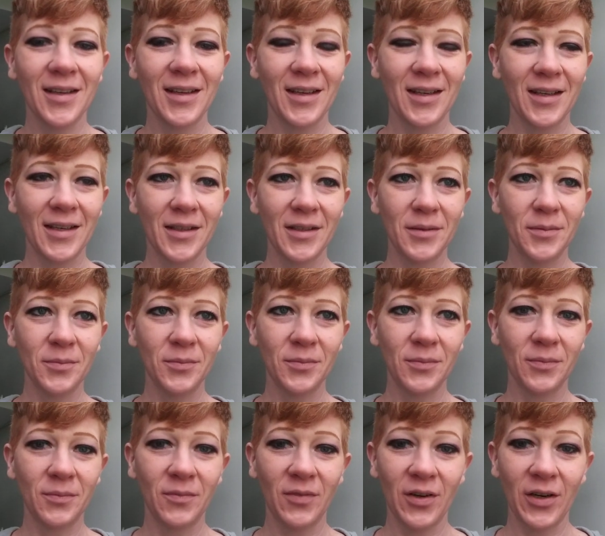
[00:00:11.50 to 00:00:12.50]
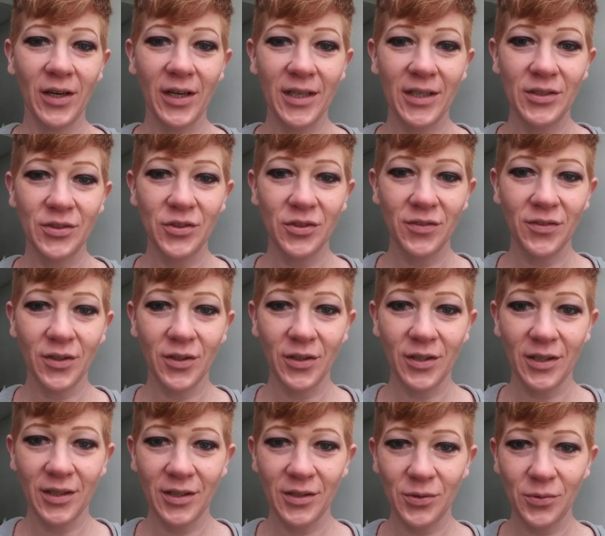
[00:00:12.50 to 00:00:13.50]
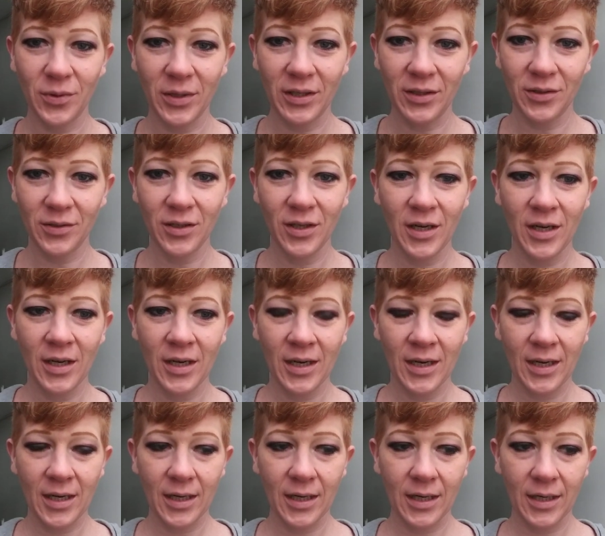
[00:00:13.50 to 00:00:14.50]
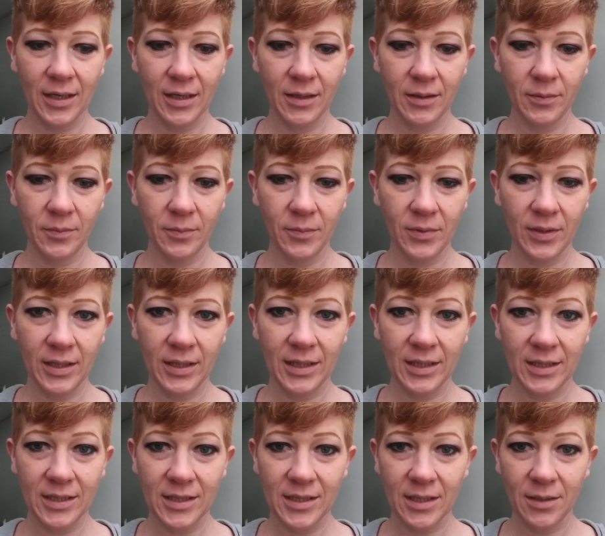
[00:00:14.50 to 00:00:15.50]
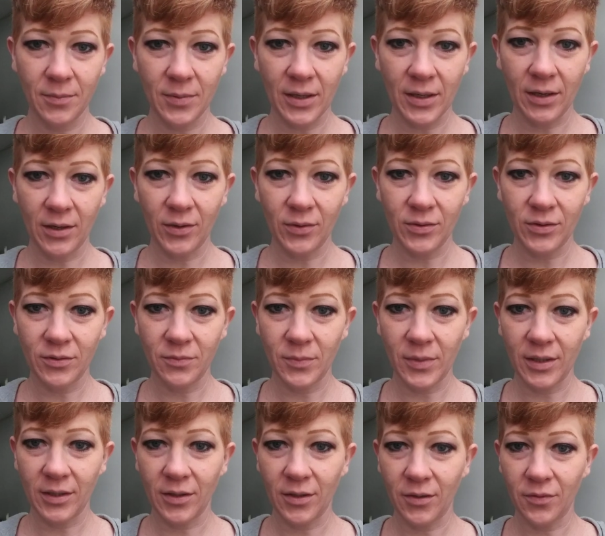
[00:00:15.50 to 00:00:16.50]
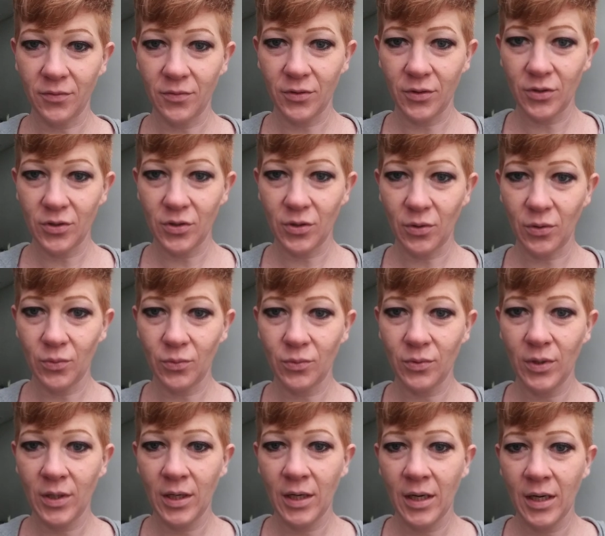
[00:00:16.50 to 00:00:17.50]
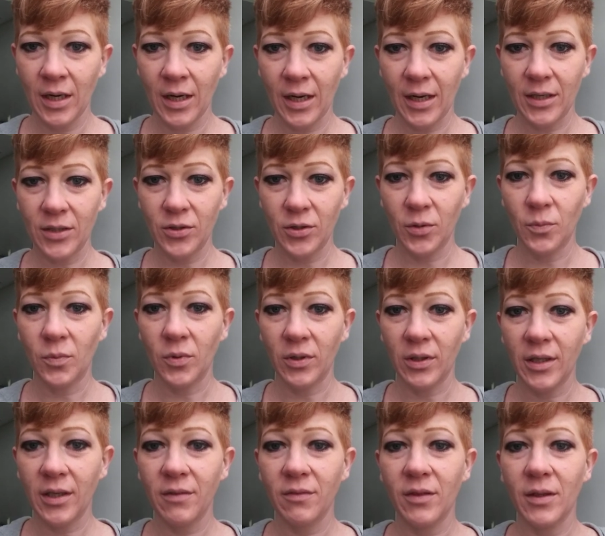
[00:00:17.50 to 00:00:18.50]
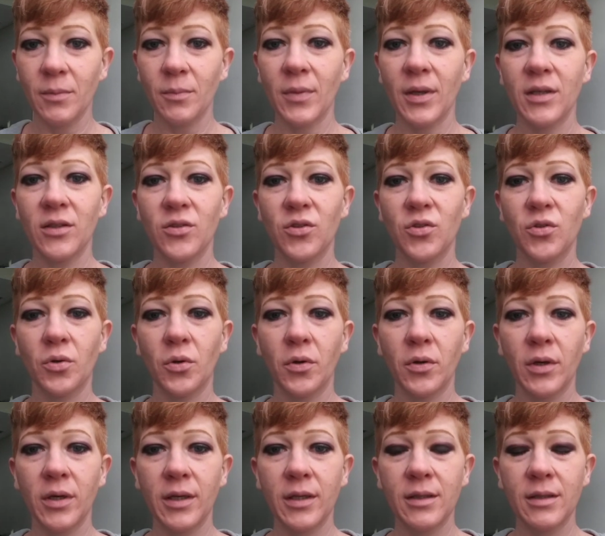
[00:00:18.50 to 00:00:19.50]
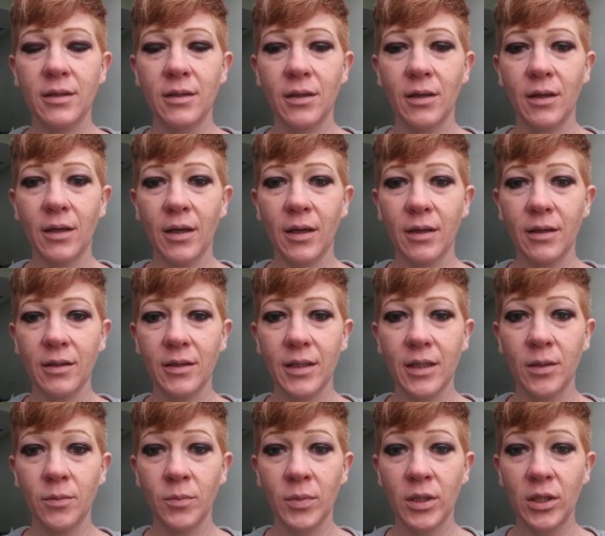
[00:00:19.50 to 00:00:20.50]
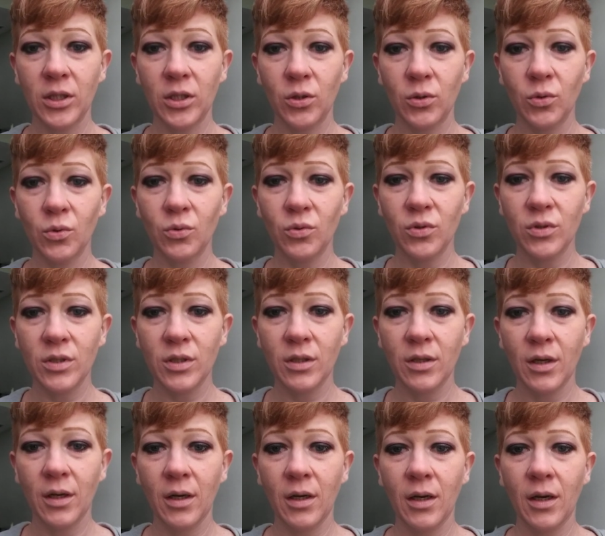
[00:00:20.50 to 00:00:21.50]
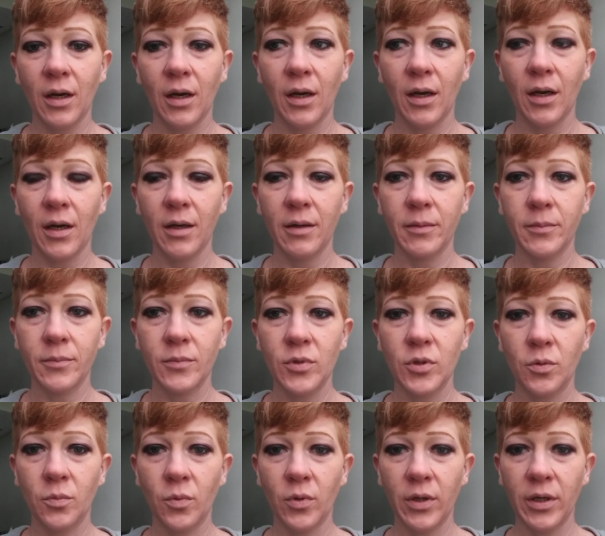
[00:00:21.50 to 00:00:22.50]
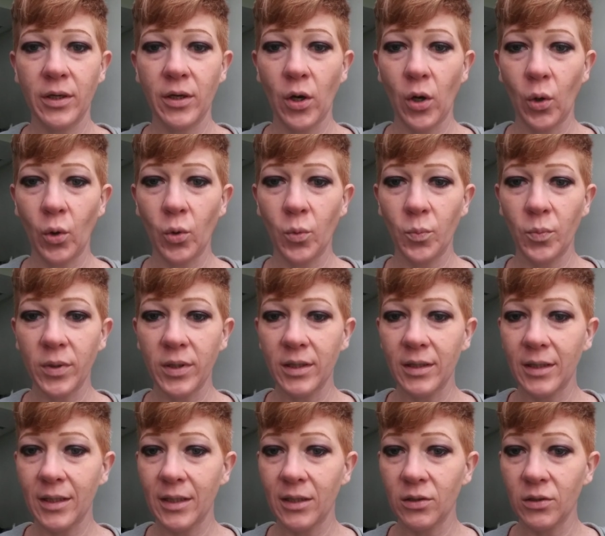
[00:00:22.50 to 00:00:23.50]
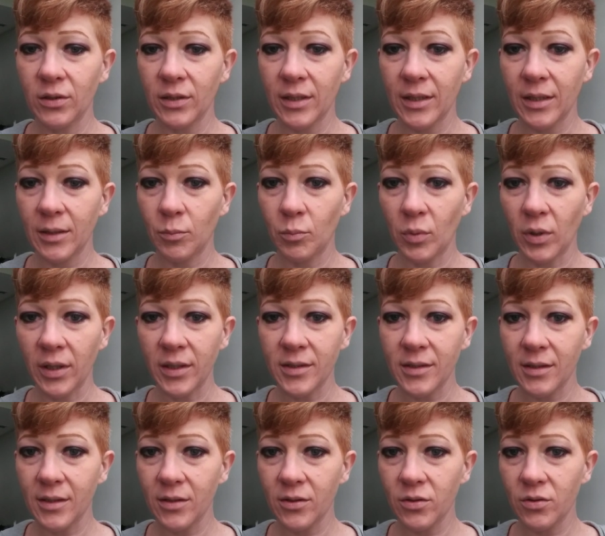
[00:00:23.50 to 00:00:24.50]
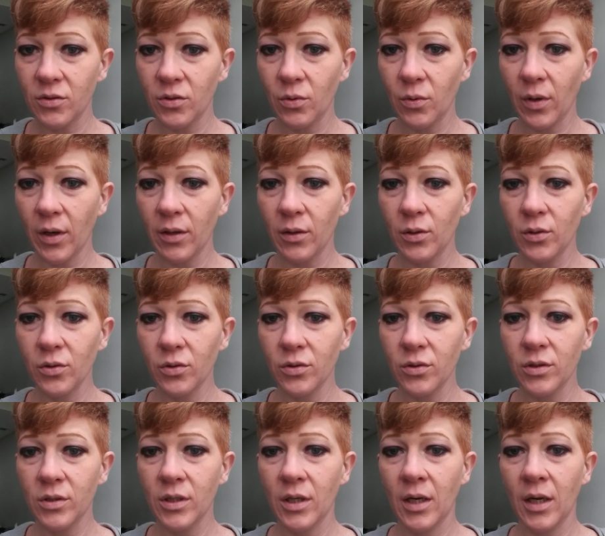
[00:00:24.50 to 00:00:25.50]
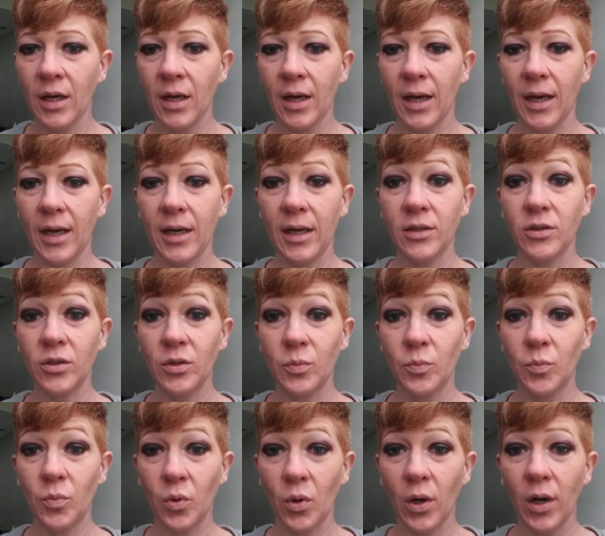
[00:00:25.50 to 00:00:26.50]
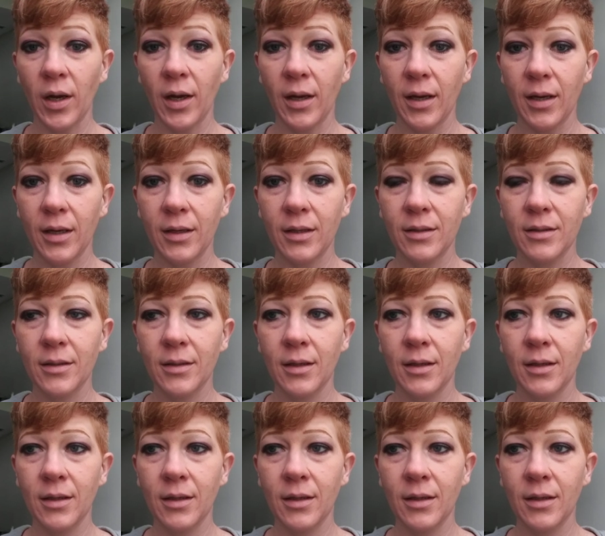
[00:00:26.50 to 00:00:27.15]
I'm very introverted as well, but I need to step out of my comfort zone. I do believe that my story can be used to bring hope and healing and blessing to others, and I just pray